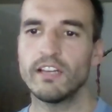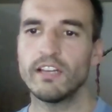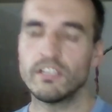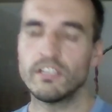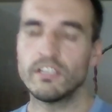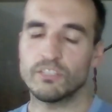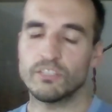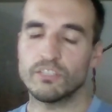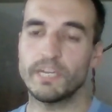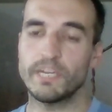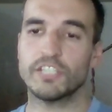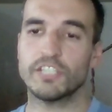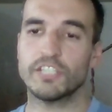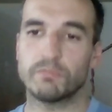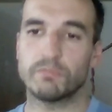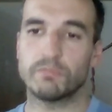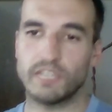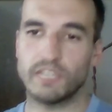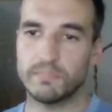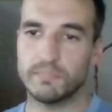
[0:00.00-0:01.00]
so we actually
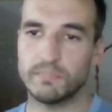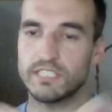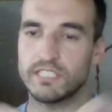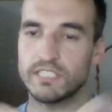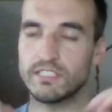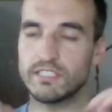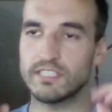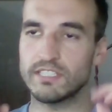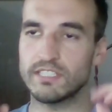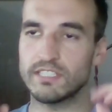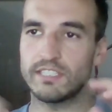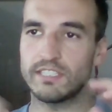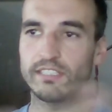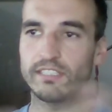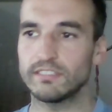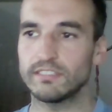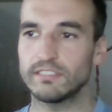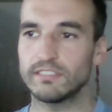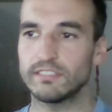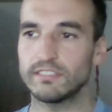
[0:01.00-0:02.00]
prepped since uh,
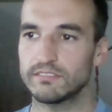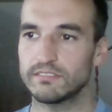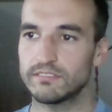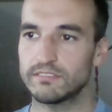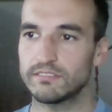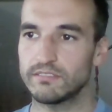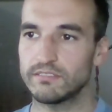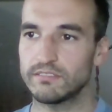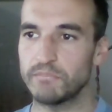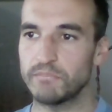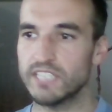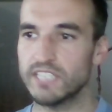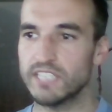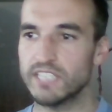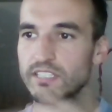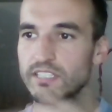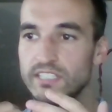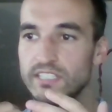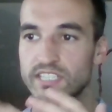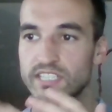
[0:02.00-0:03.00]
basically
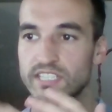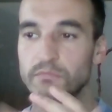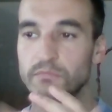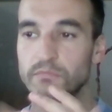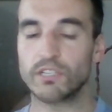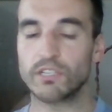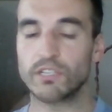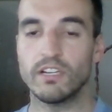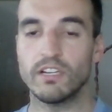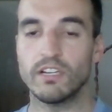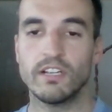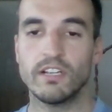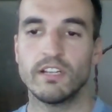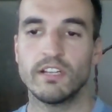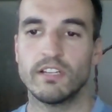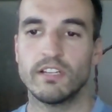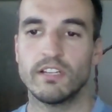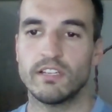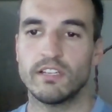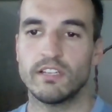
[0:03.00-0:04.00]
December.
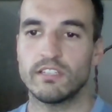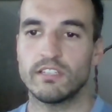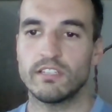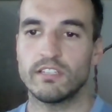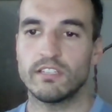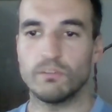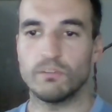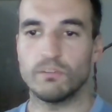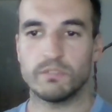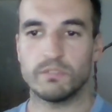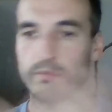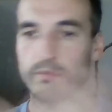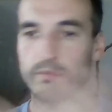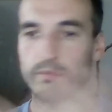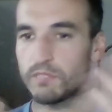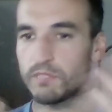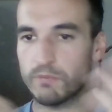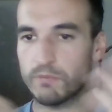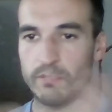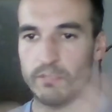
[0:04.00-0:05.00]
So it was a, it's
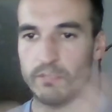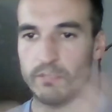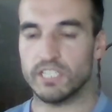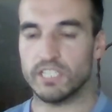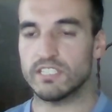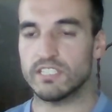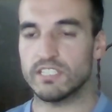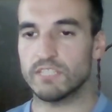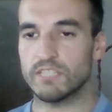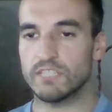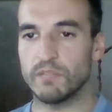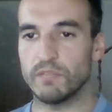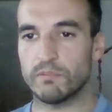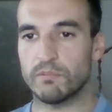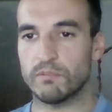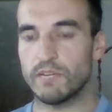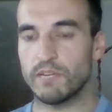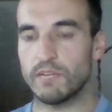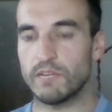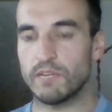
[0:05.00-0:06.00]
pretty much like a six month
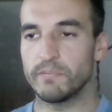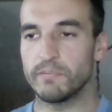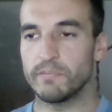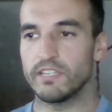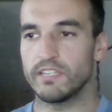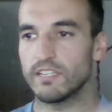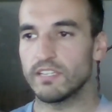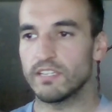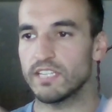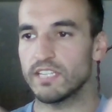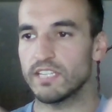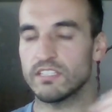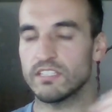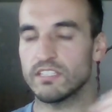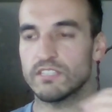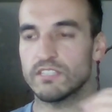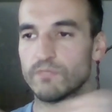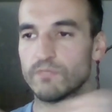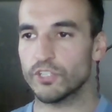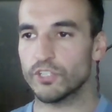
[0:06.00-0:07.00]
prep for me to get to this
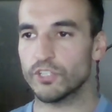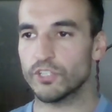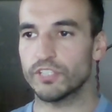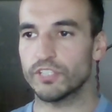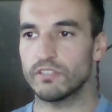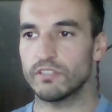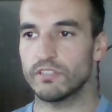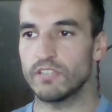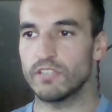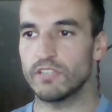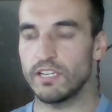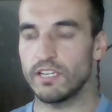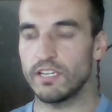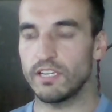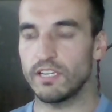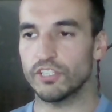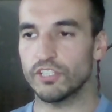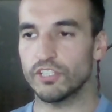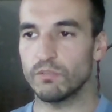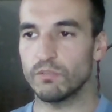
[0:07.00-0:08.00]
first uh,
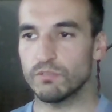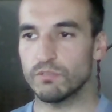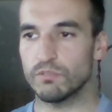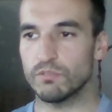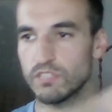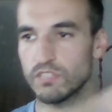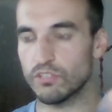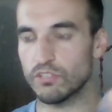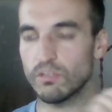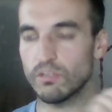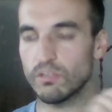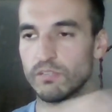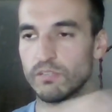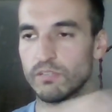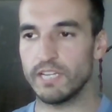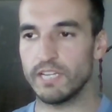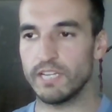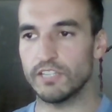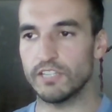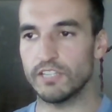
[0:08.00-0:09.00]
show, which was the Toronto
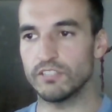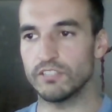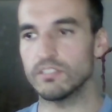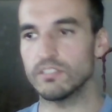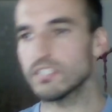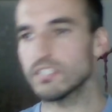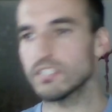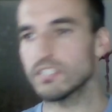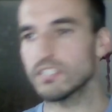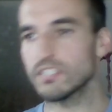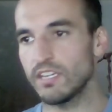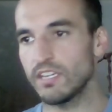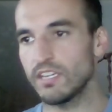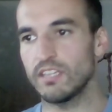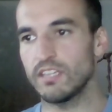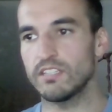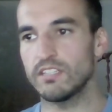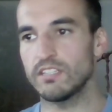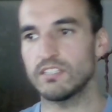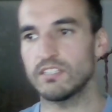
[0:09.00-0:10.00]
Nationals,
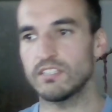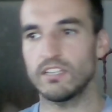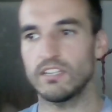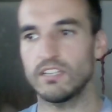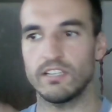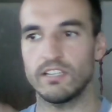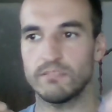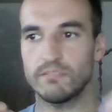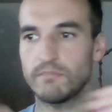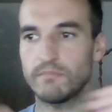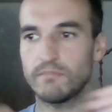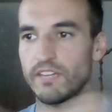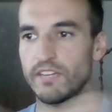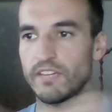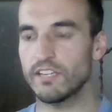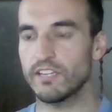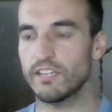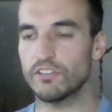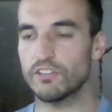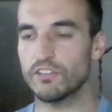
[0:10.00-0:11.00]
and um, I think I
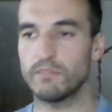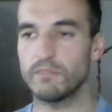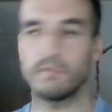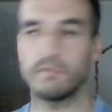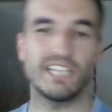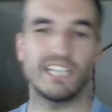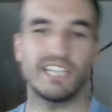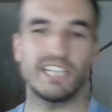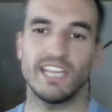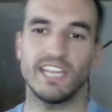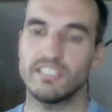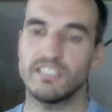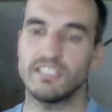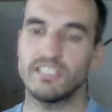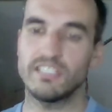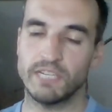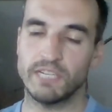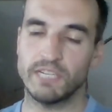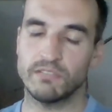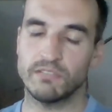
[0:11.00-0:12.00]
dropped maybe like 18
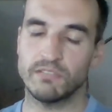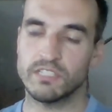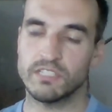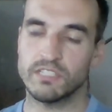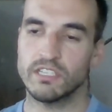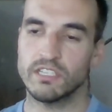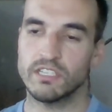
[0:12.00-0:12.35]
pounds.